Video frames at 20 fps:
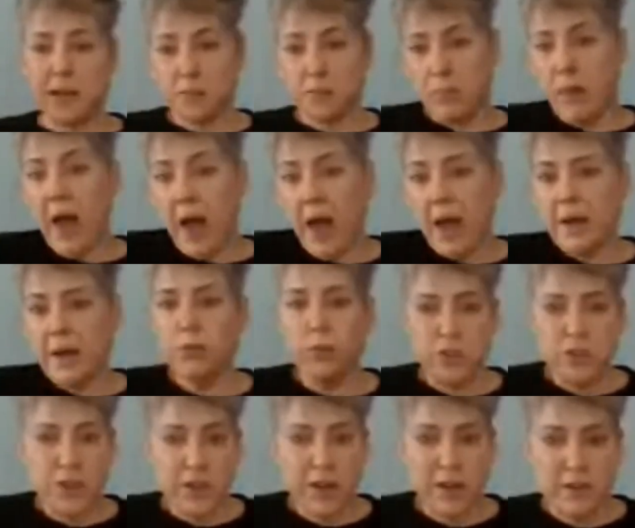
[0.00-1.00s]
That's
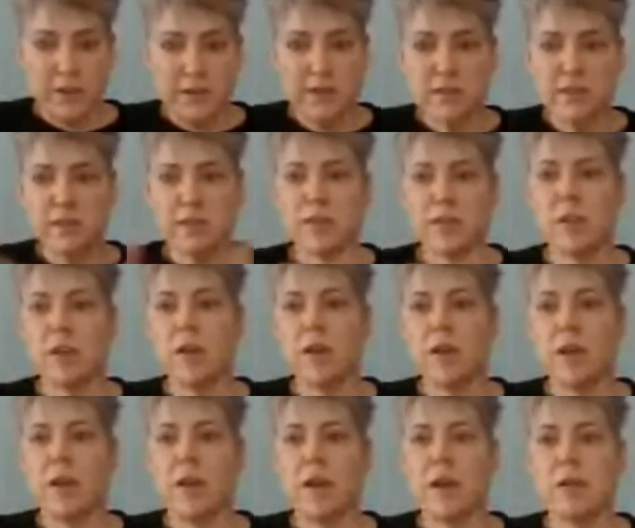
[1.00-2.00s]
bad, which it is.
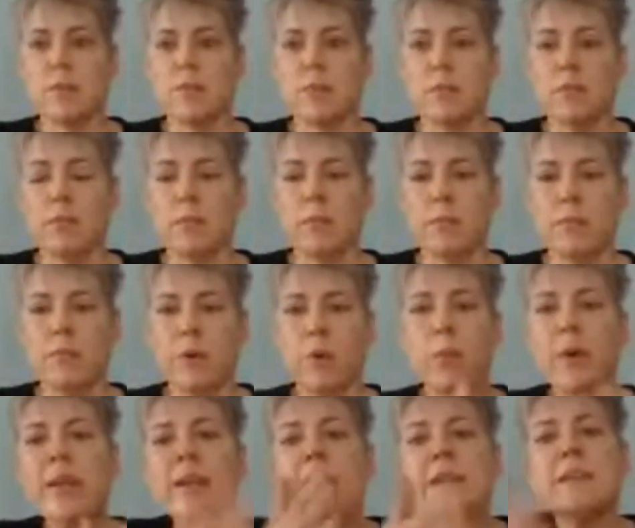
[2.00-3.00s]
Um,
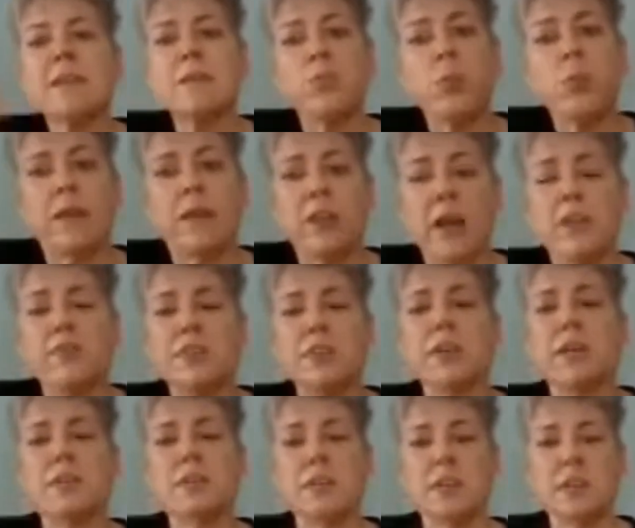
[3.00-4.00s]
but we need this way of life
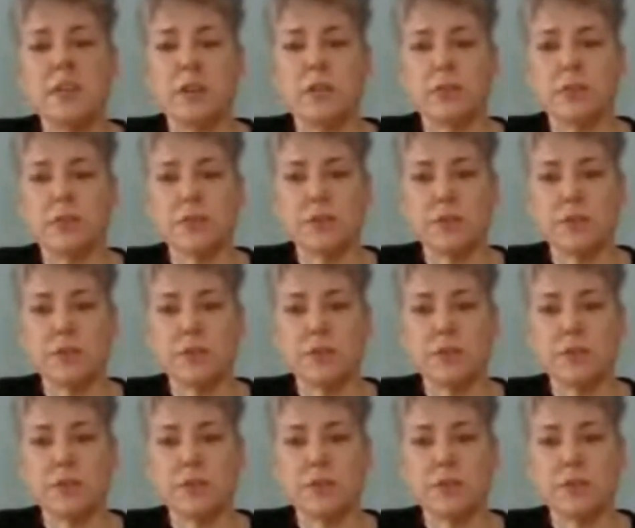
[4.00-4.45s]
to continue.